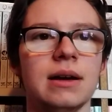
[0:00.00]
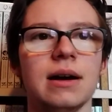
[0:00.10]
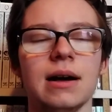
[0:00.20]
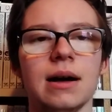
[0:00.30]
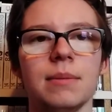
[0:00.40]

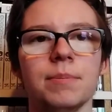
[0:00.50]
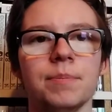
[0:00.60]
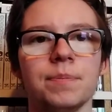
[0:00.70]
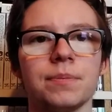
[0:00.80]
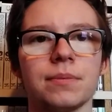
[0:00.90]

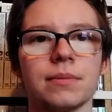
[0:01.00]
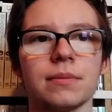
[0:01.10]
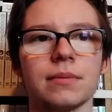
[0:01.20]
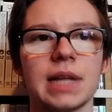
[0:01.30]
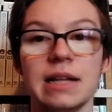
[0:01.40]

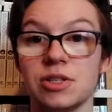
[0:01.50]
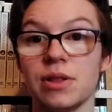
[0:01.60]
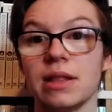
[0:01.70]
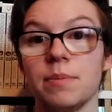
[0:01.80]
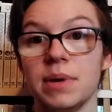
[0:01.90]
And so
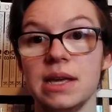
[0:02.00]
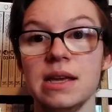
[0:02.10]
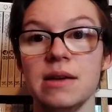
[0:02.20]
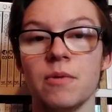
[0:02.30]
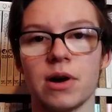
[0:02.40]
that the
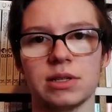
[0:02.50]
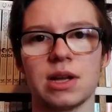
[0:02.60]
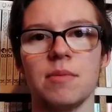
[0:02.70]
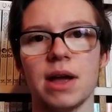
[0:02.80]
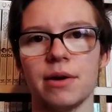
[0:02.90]
pee where it's
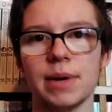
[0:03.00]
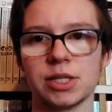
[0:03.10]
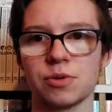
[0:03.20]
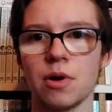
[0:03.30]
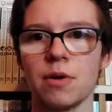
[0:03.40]
coming out of my
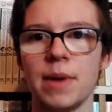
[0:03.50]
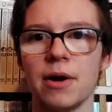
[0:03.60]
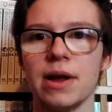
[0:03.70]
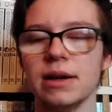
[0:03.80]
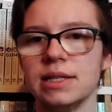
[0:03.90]
scrotum
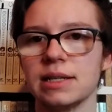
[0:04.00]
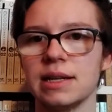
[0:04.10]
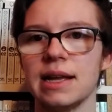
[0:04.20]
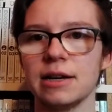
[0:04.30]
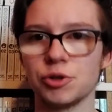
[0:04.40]
area doesn't
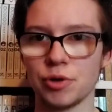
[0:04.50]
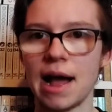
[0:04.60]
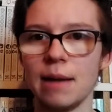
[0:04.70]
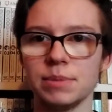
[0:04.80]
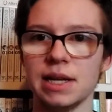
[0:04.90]
get
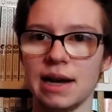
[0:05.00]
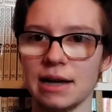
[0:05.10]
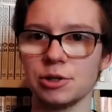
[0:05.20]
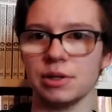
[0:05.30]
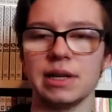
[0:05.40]
trapped, it
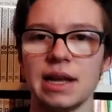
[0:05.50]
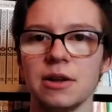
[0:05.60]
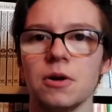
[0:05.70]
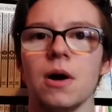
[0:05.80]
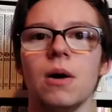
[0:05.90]
actually can
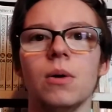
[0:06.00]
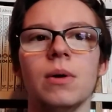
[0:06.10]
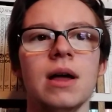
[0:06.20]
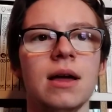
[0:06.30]
go.